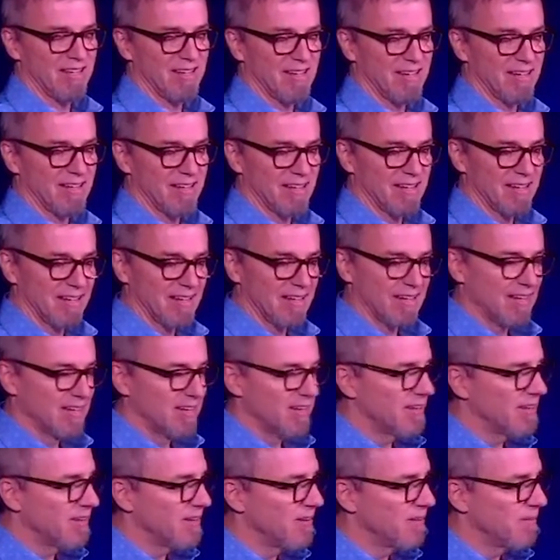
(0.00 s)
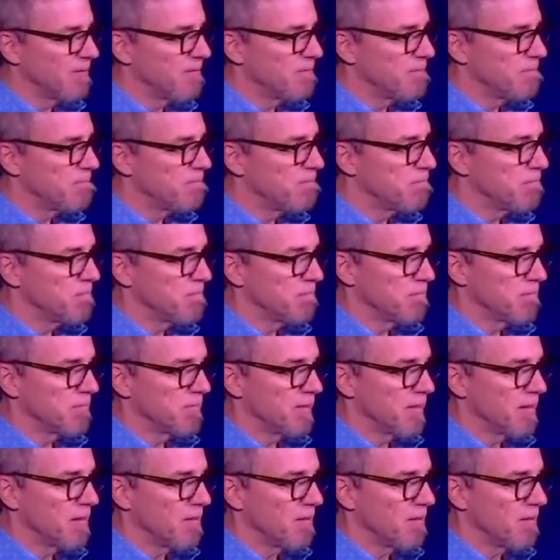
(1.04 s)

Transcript: No one is speaking in this clip.